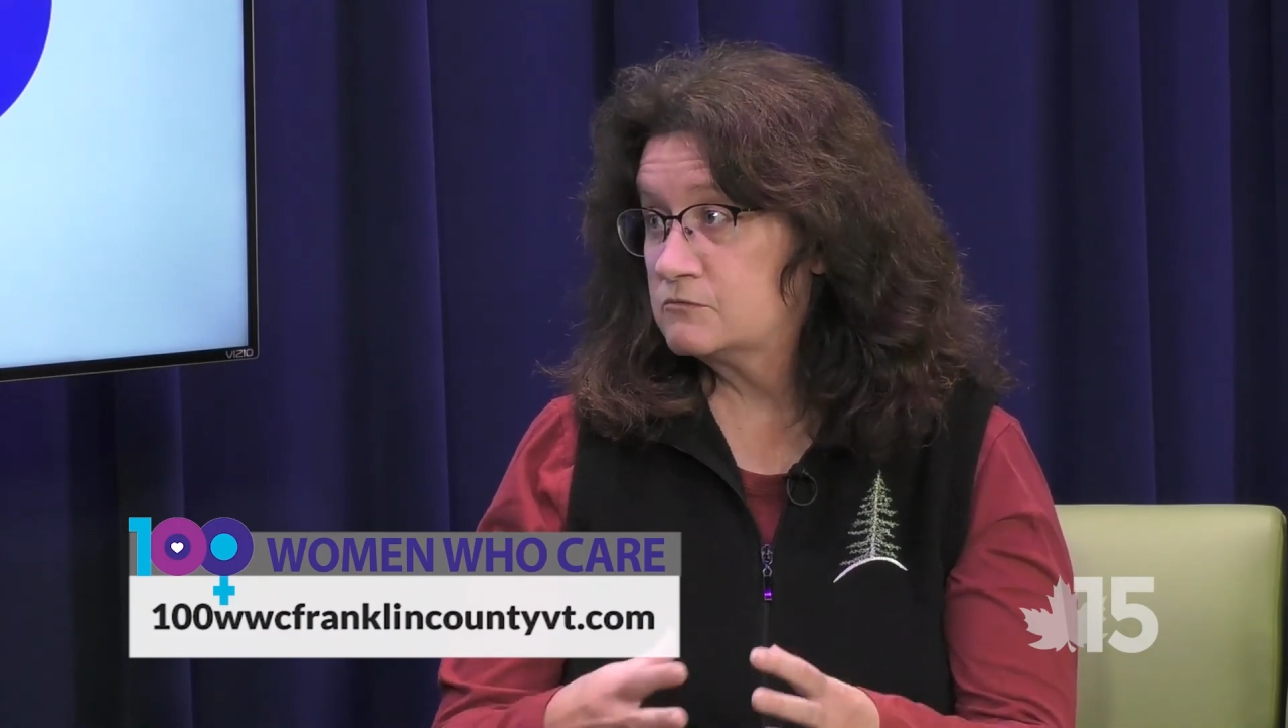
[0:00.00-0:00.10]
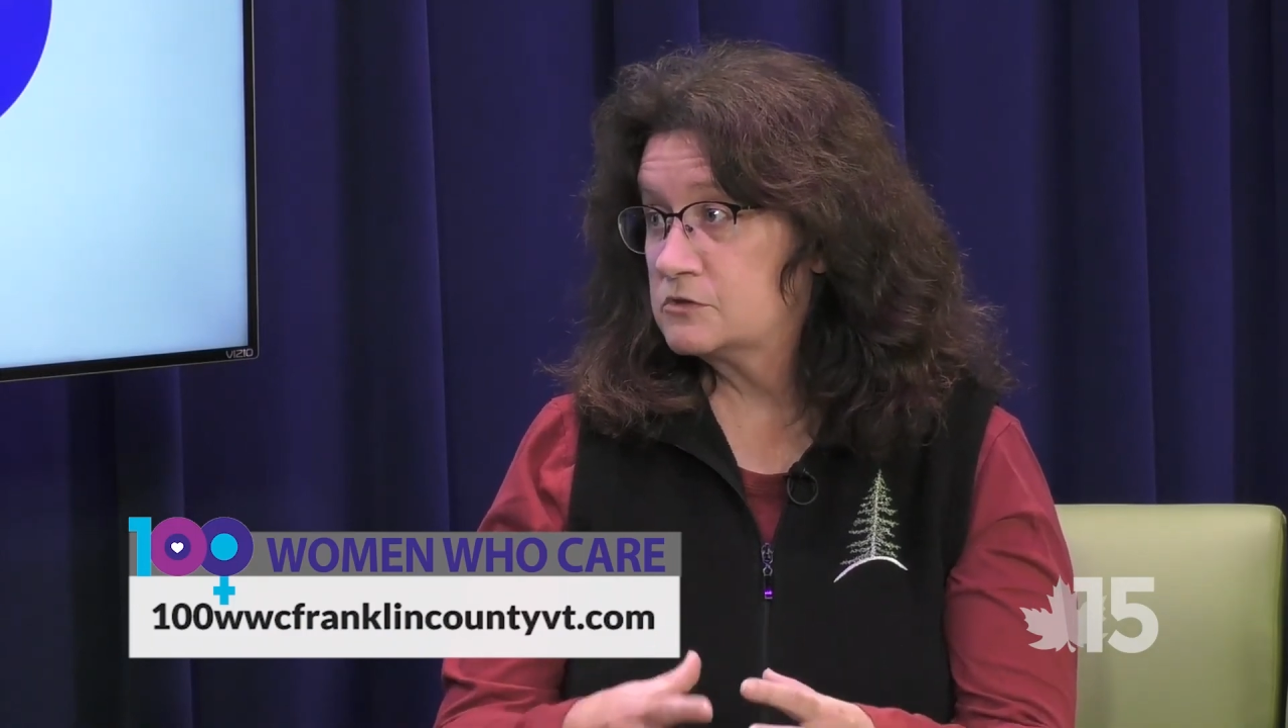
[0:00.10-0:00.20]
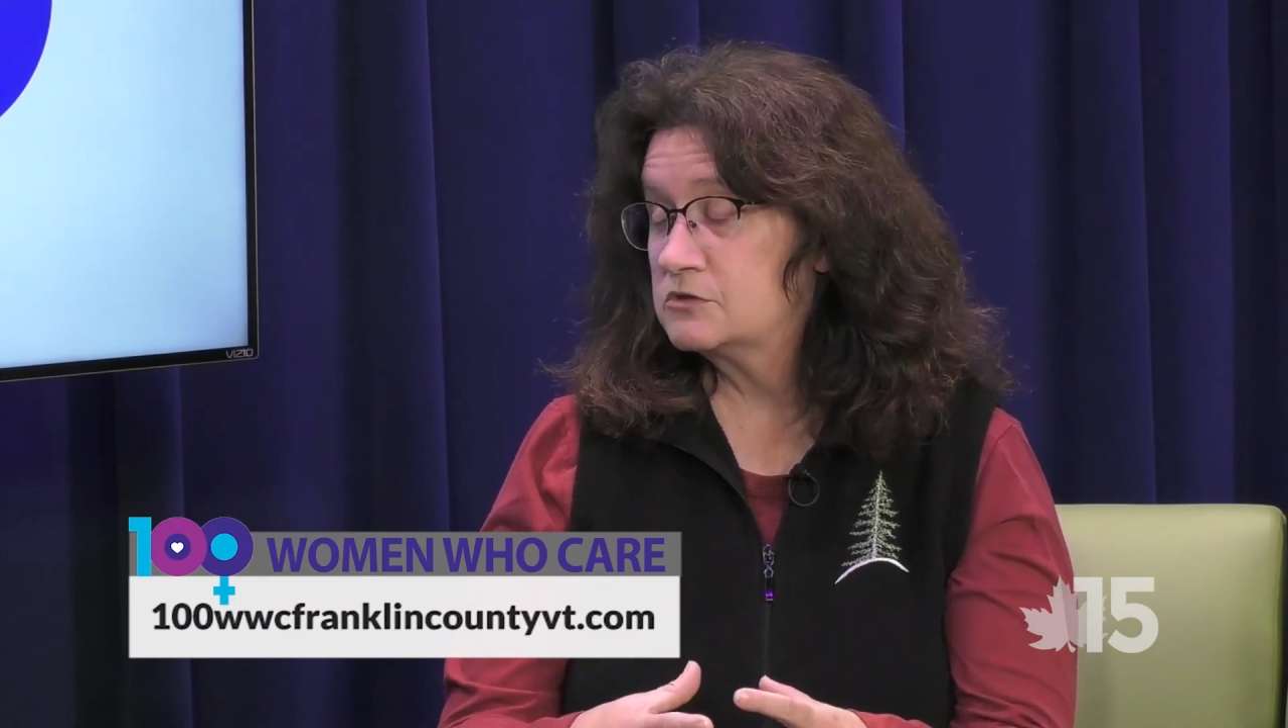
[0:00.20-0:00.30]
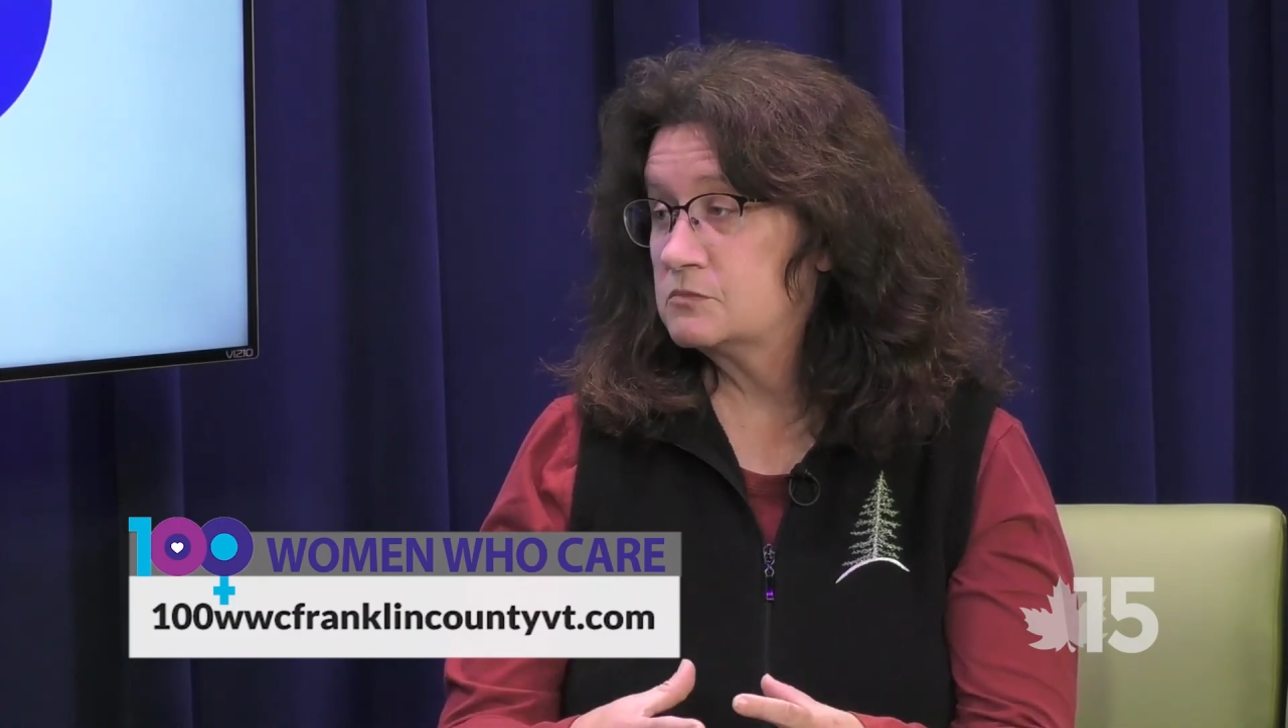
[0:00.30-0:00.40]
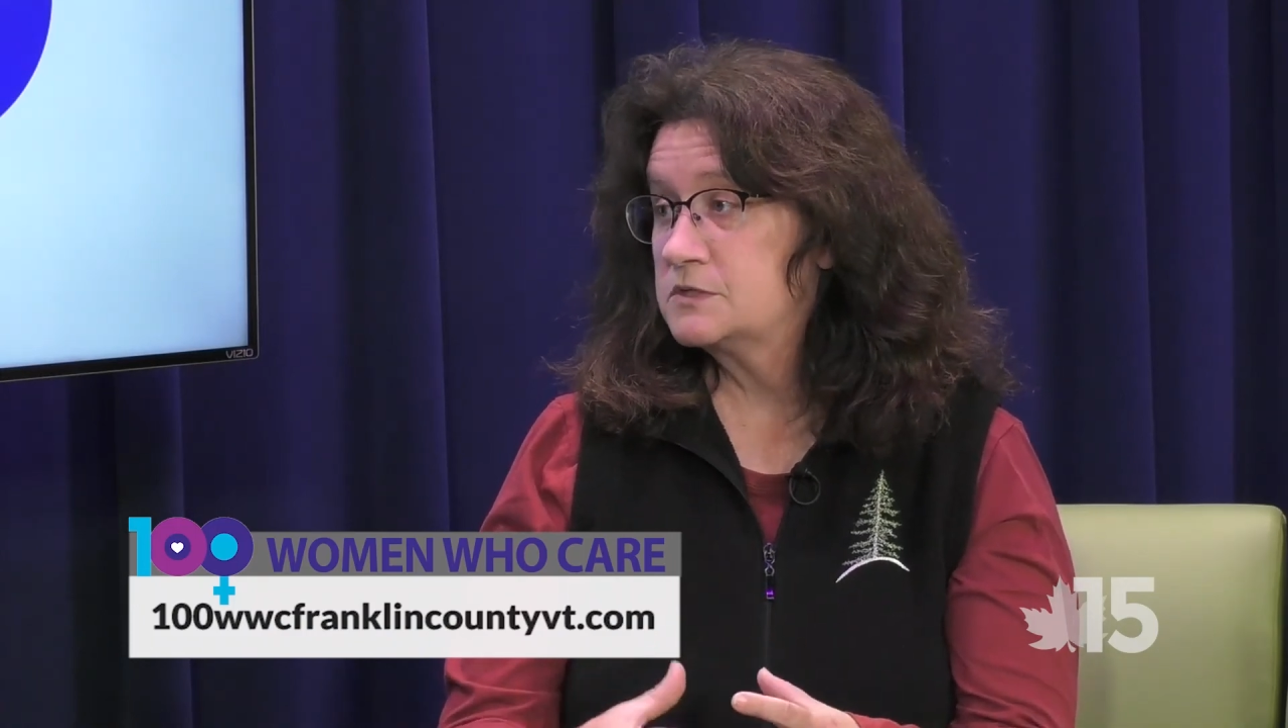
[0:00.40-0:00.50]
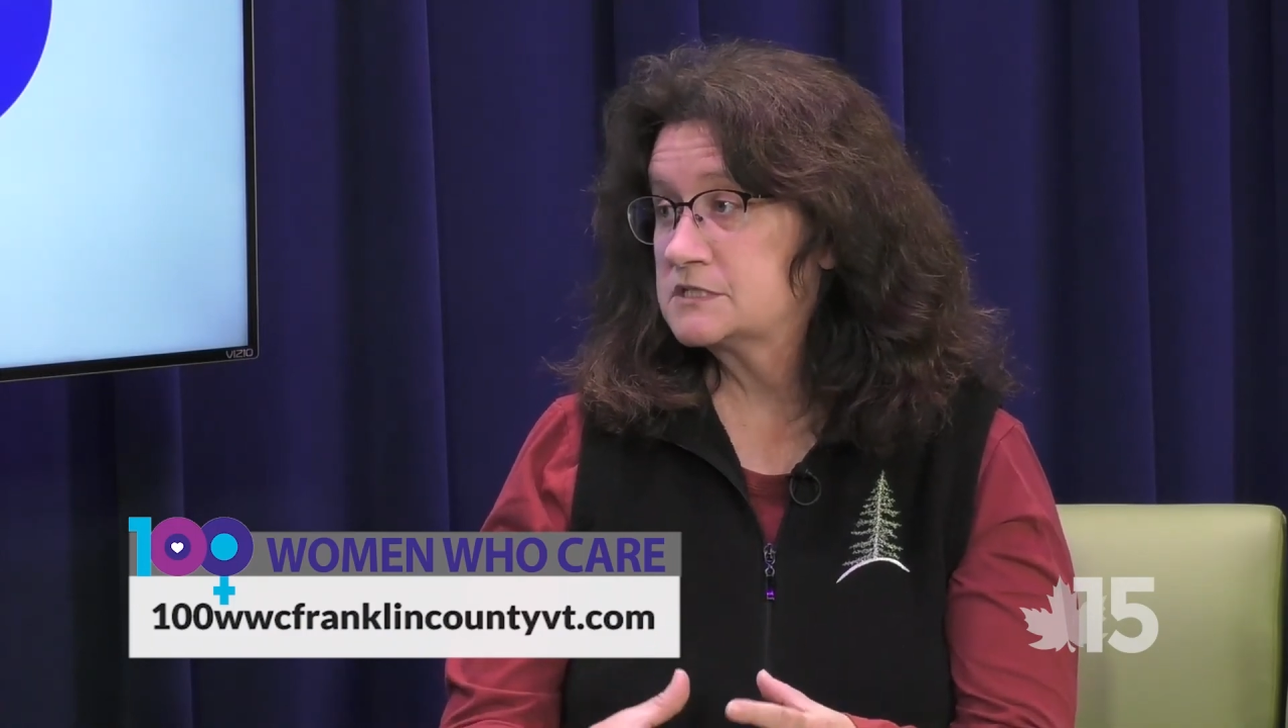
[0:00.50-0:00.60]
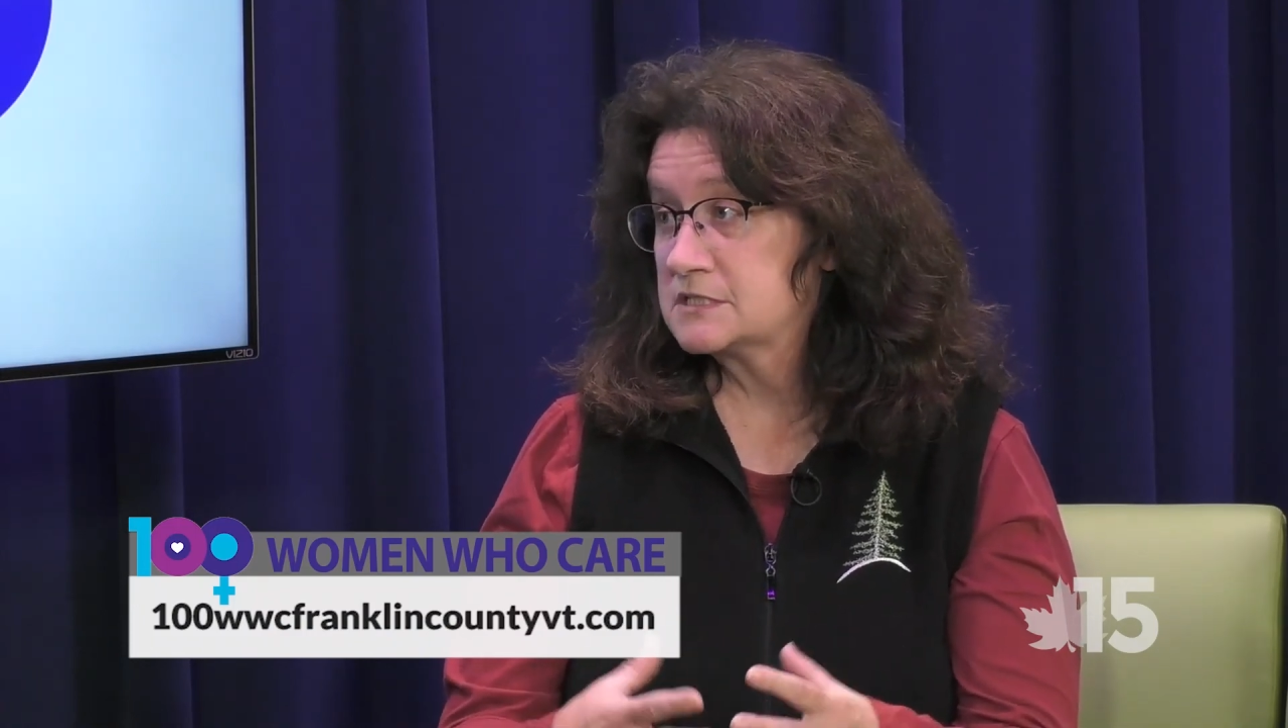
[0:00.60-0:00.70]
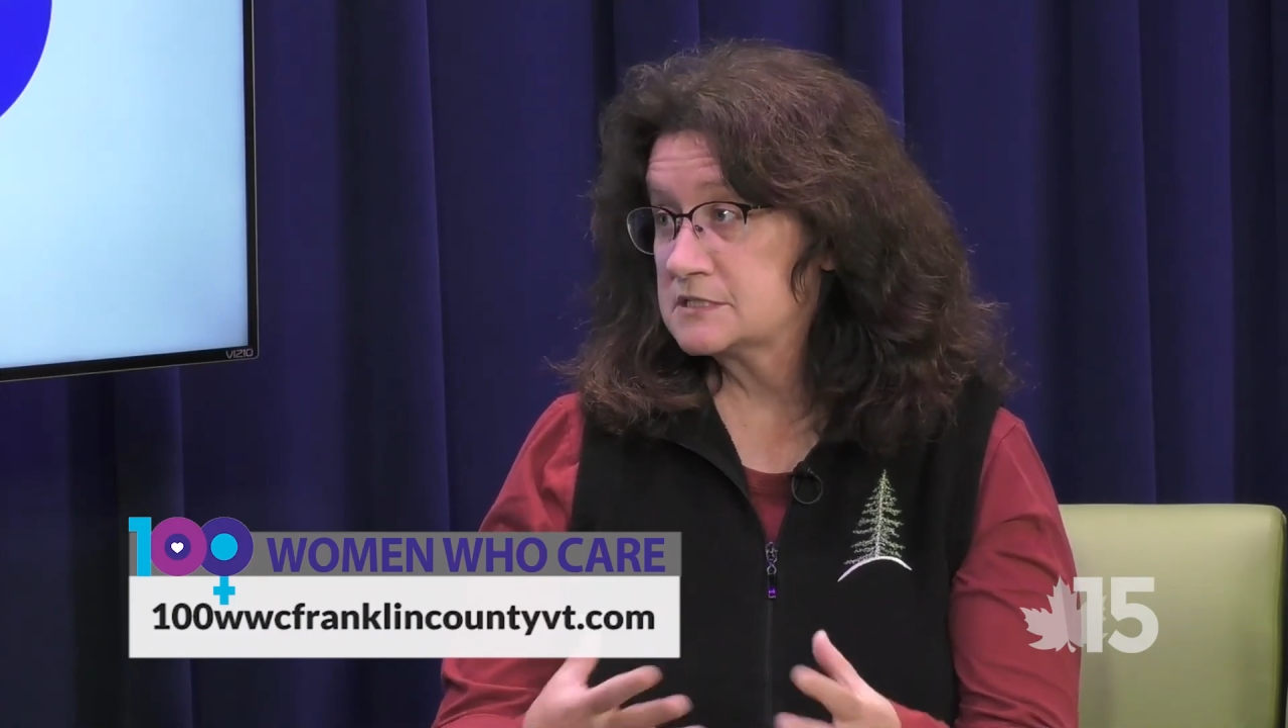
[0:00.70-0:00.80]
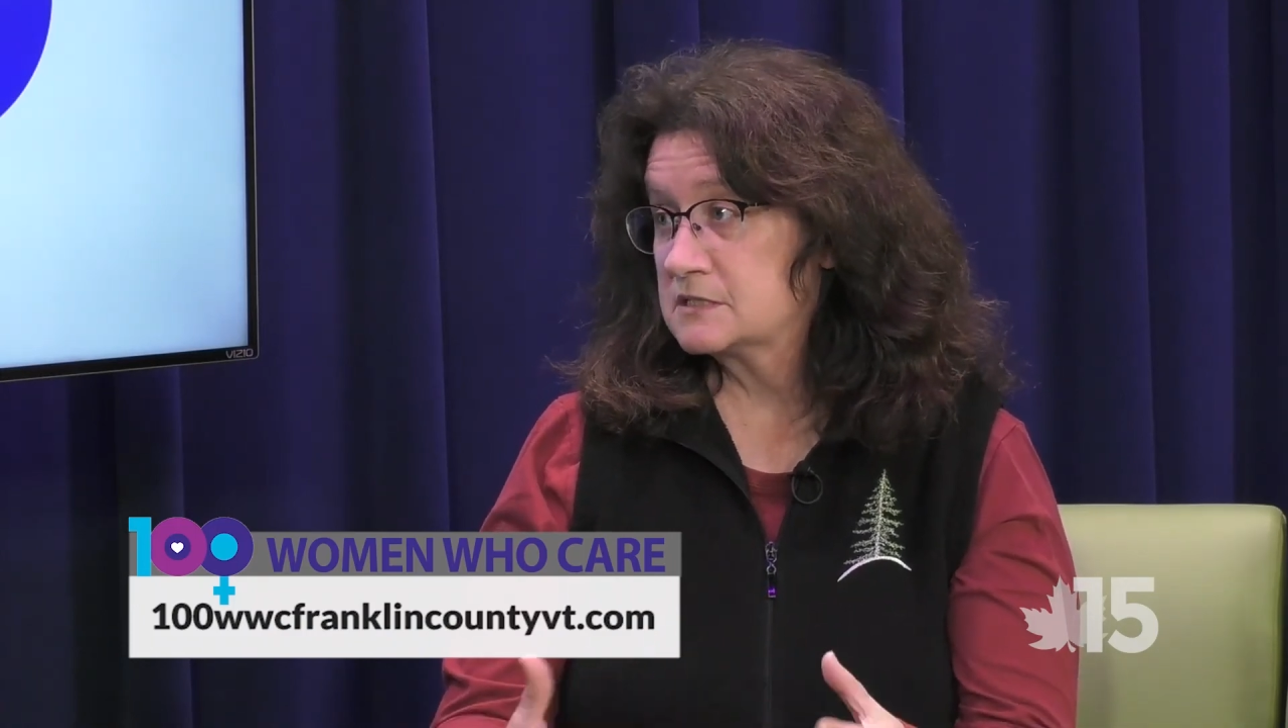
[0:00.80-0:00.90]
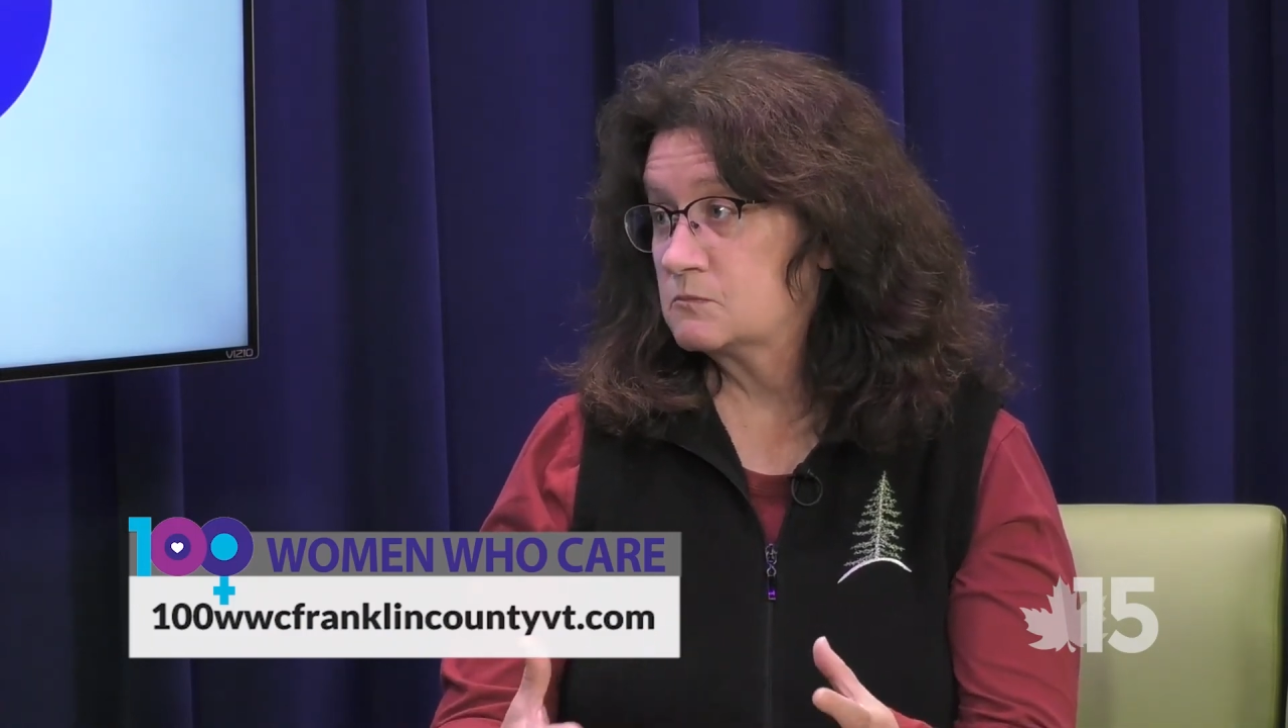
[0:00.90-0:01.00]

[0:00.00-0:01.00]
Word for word: with your business,